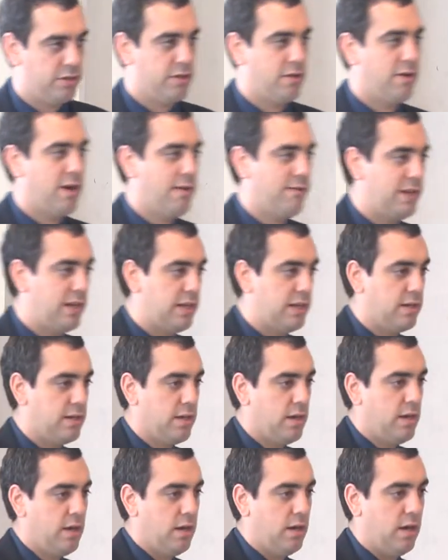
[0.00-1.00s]
You don't have any
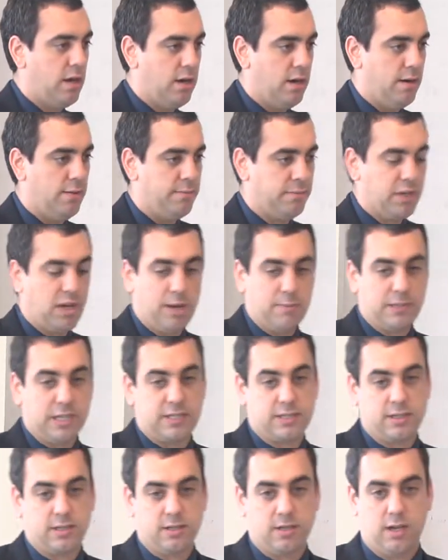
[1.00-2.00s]
um,
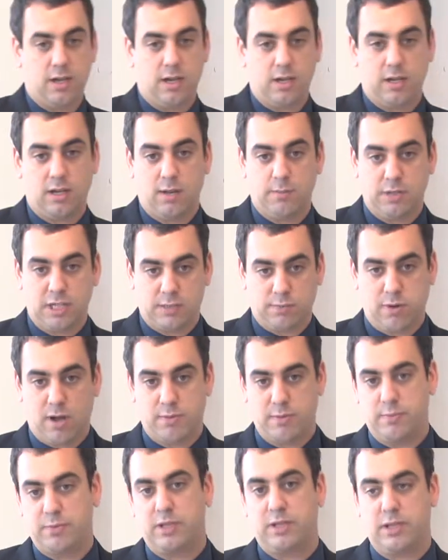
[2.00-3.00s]
complex, uh, complex
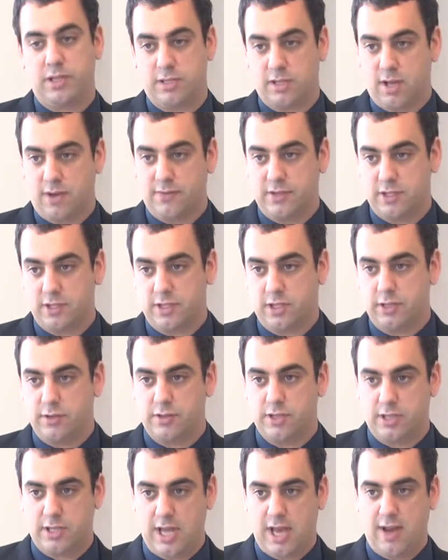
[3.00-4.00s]
probabilities, obviously. You
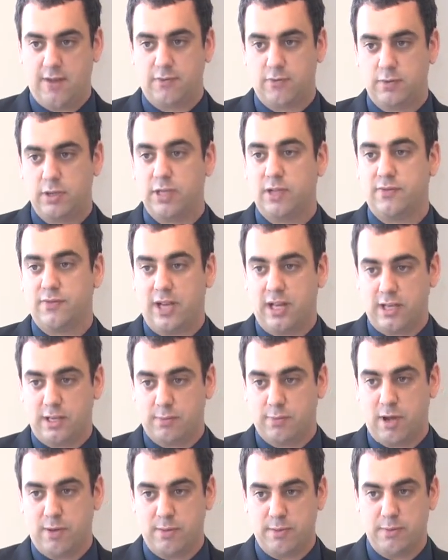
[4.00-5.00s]
just have real
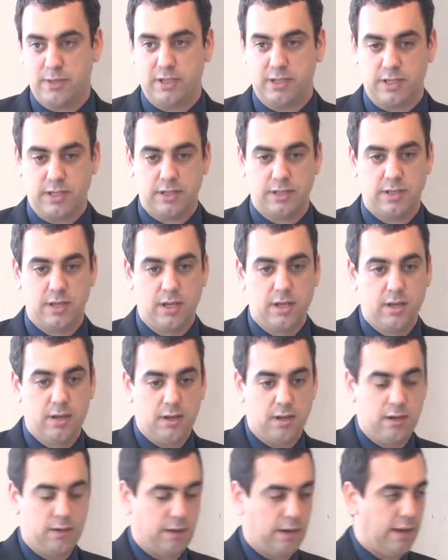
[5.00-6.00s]
valued probabilities,
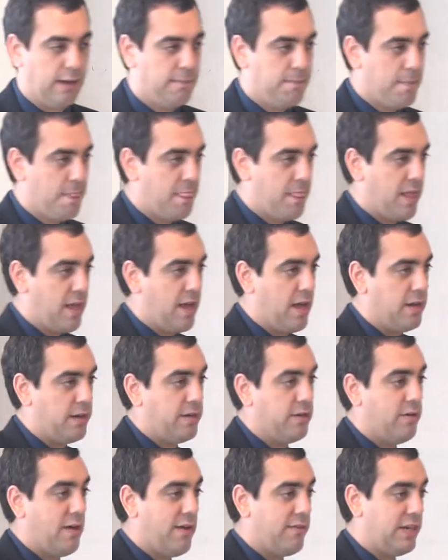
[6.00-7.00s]
okay? And
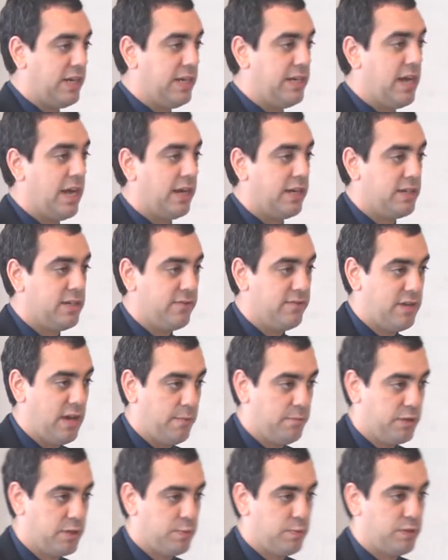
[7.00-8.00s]
you don't have any negative
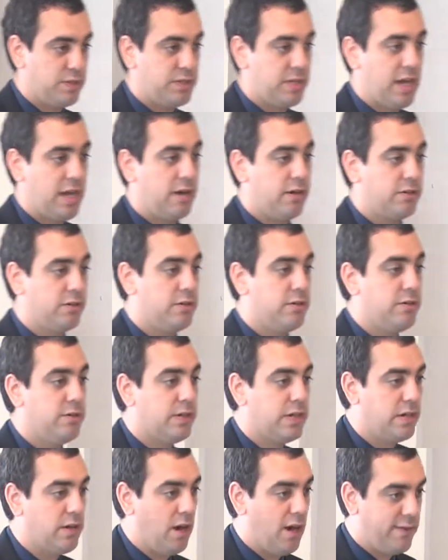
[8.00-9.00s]
numbers per se, although you
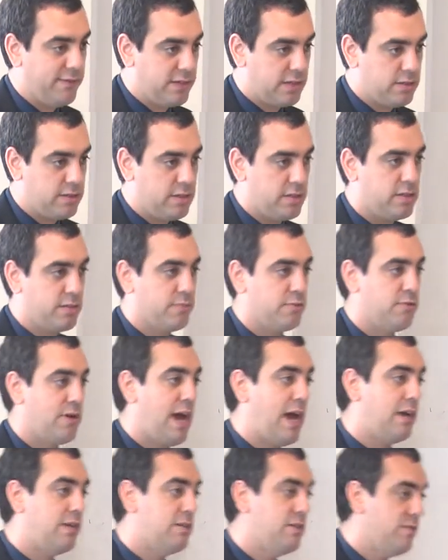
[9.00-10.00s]
can obviously
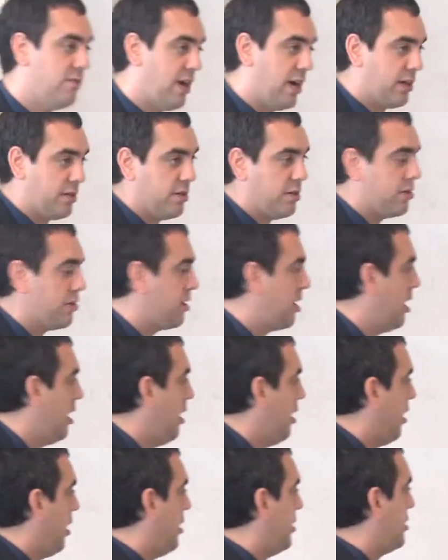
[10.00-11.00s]
subtract two vectors
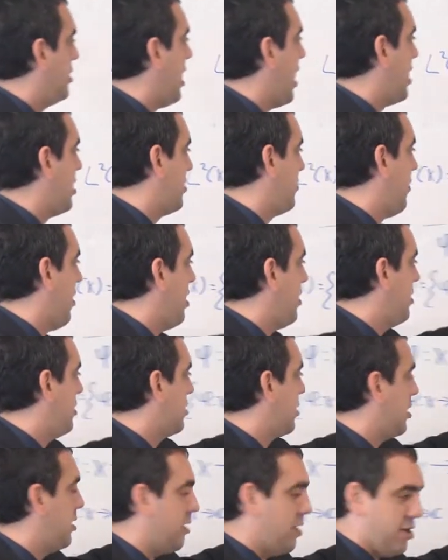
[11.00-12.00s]
and satisfy
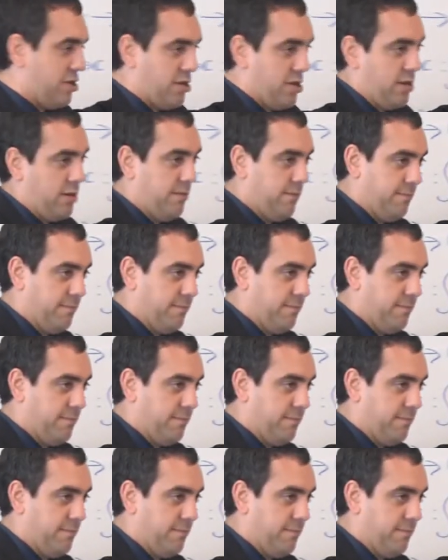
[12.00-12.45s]
this condition.